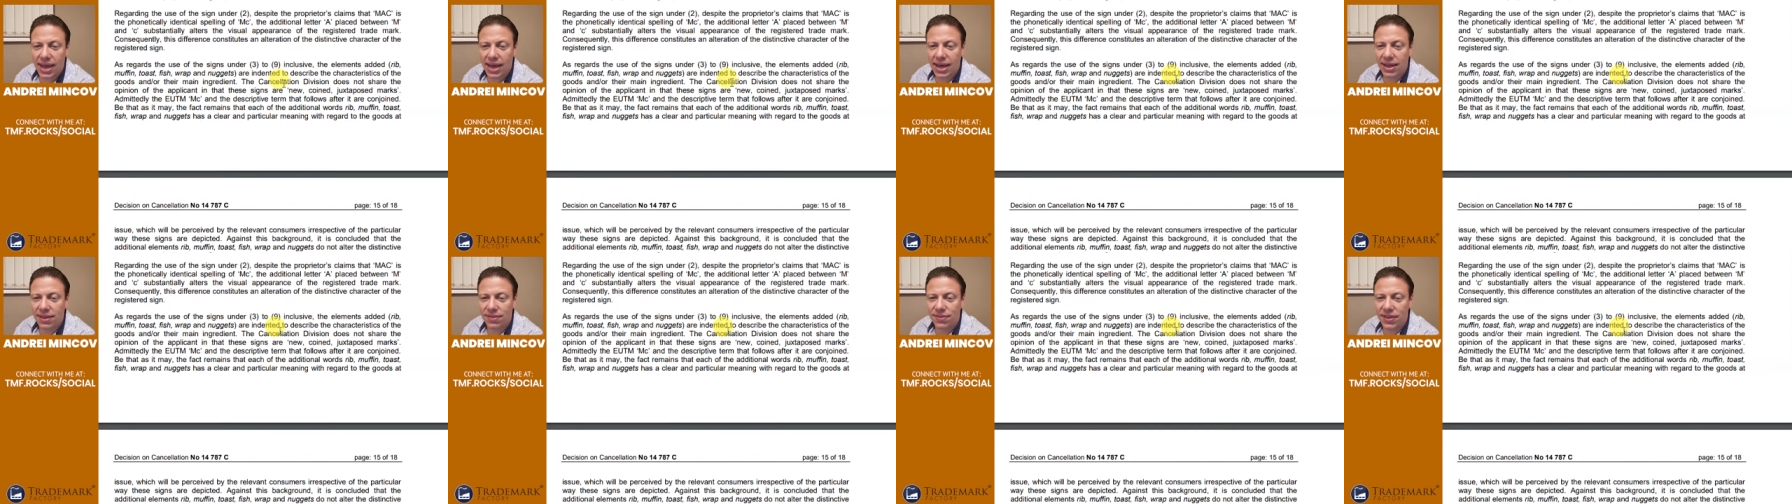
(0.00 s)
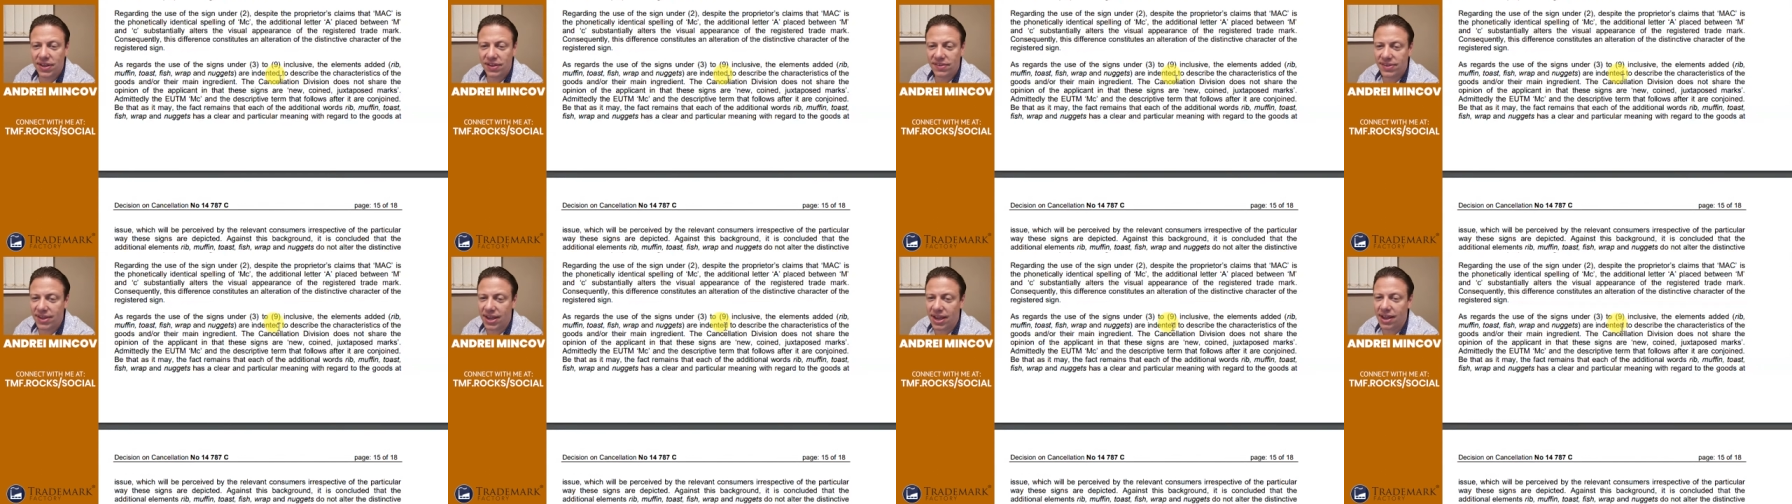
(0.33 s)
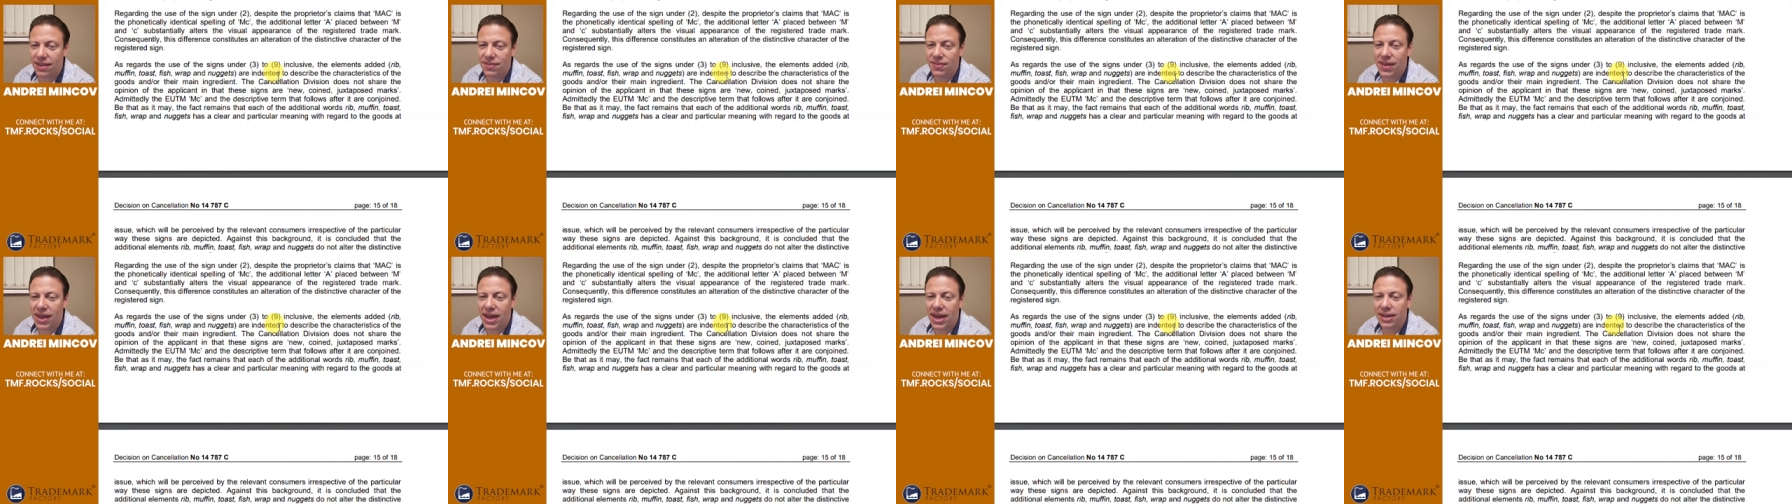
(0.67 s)
and they
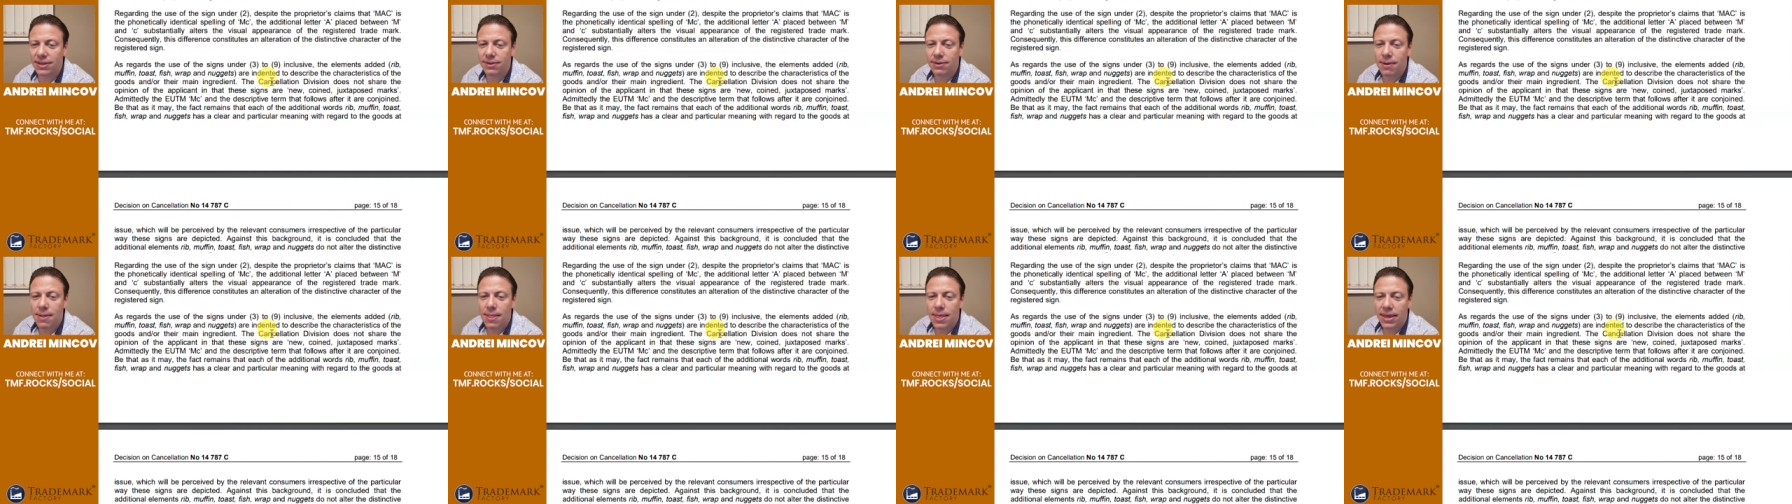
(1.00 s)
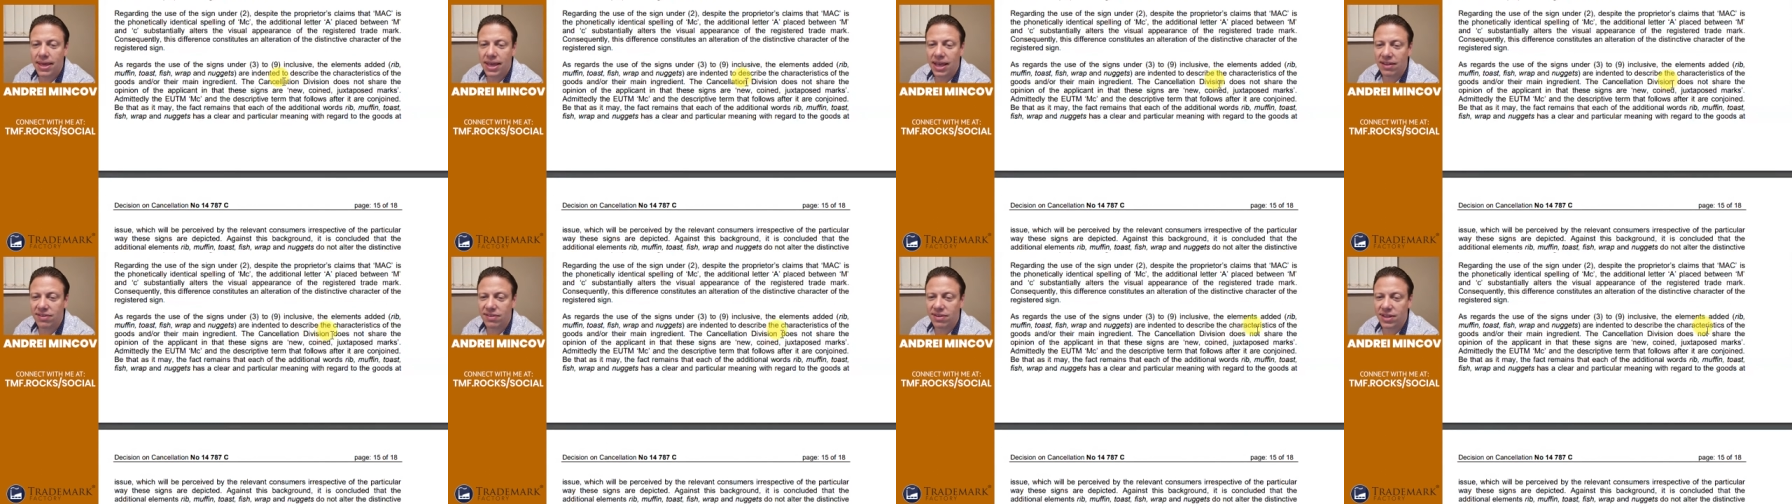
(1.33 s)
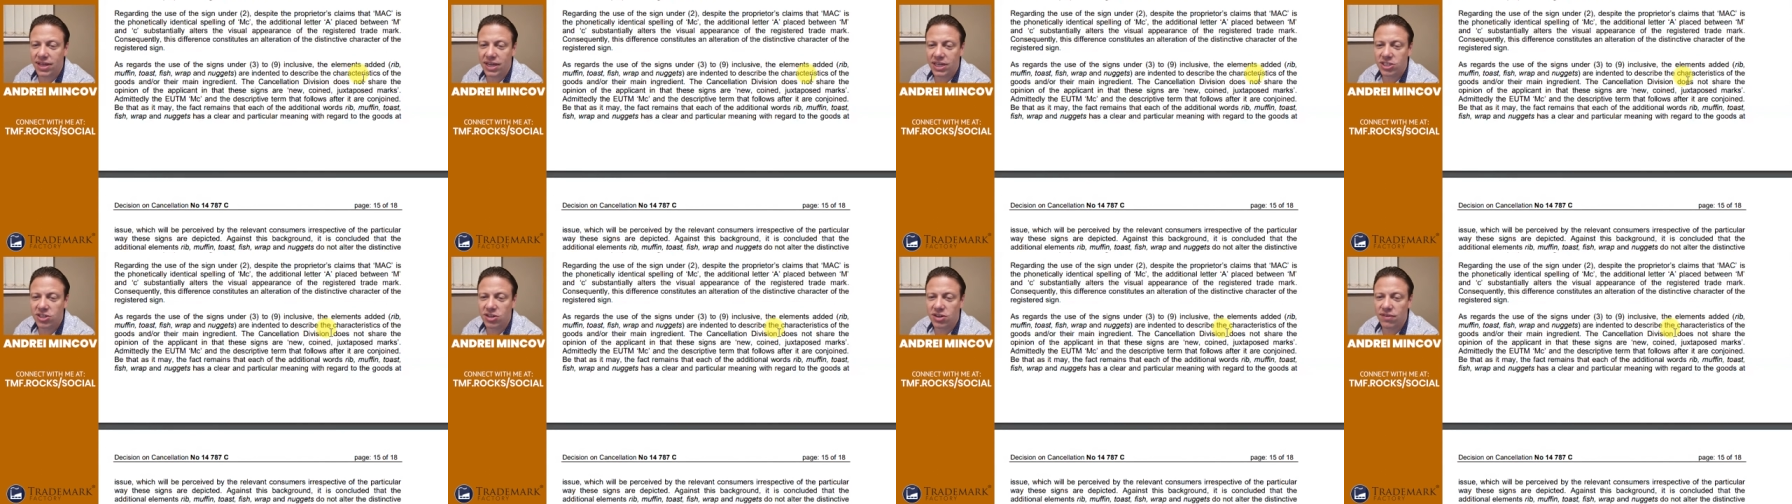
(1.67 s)
say that
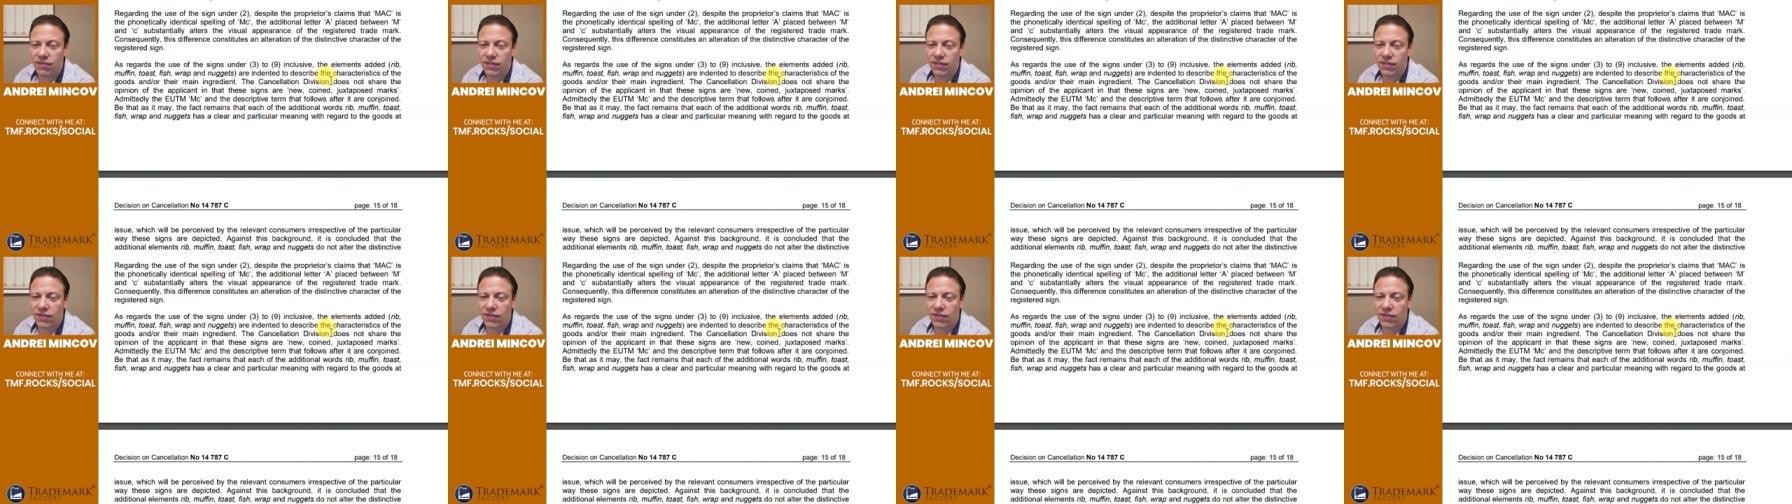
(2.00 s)
cancellation